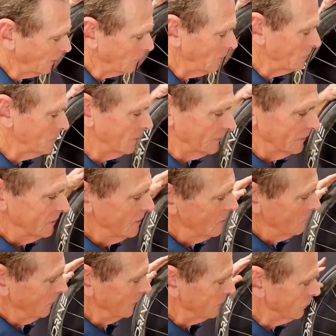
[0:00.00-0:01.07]
you that one, but
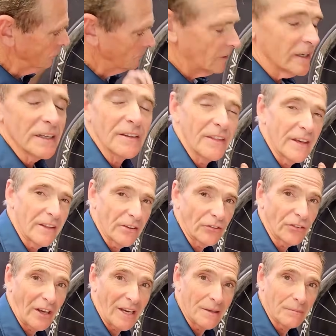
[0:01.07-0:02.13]
believe you me, they're the
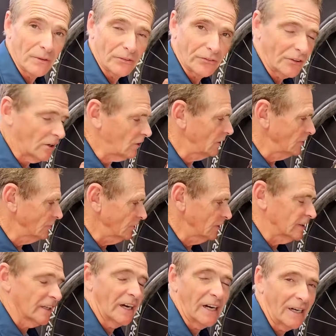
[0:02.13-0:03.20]
same size
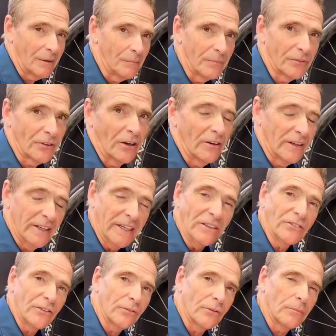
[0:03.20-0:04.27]
in the hub. So
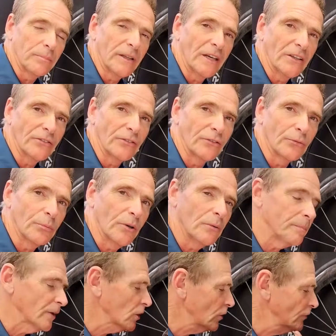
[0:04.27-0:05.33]
easy to replace as well,
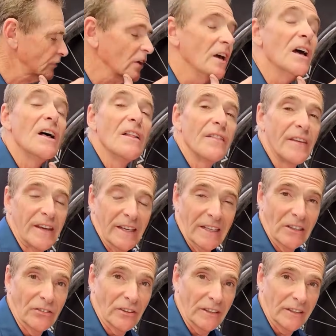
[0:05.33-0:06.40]
because they're
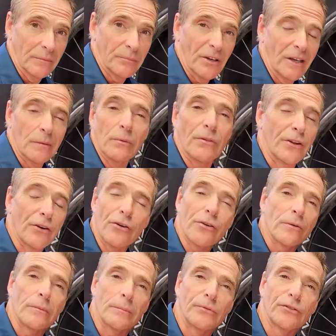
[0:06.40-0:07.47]
easily obtainable. They're not
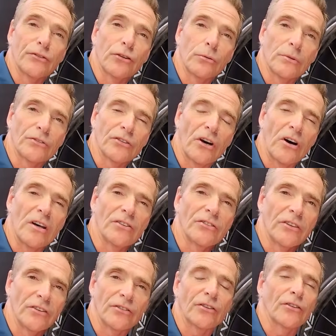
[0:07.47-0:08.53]
an obscure
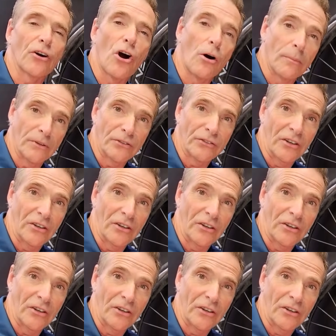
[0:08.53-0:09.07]
size, it's just a common